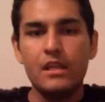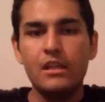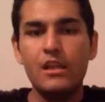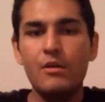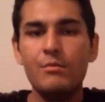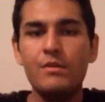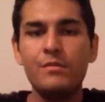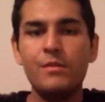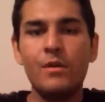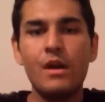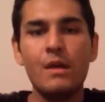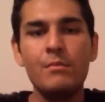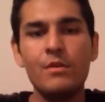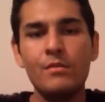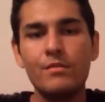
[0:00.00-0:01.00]
Now before
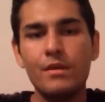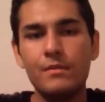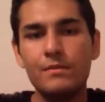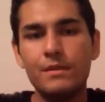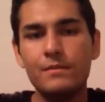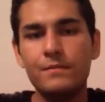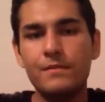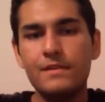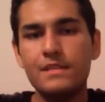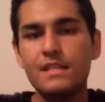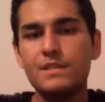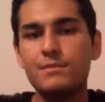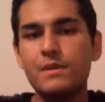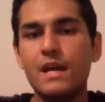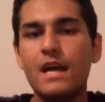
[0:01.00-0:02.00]
I move on with
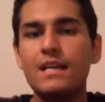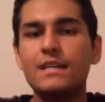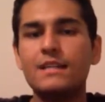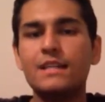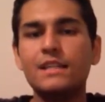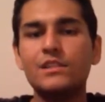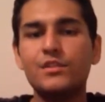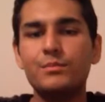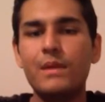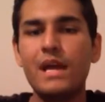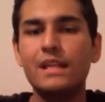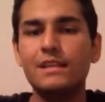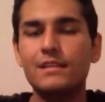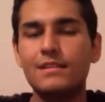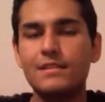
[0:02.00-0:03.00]
physics behind
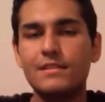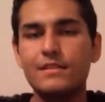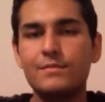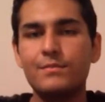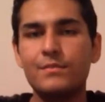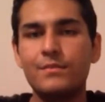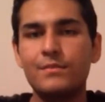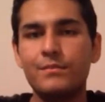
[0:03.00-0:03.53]
electromagnetism,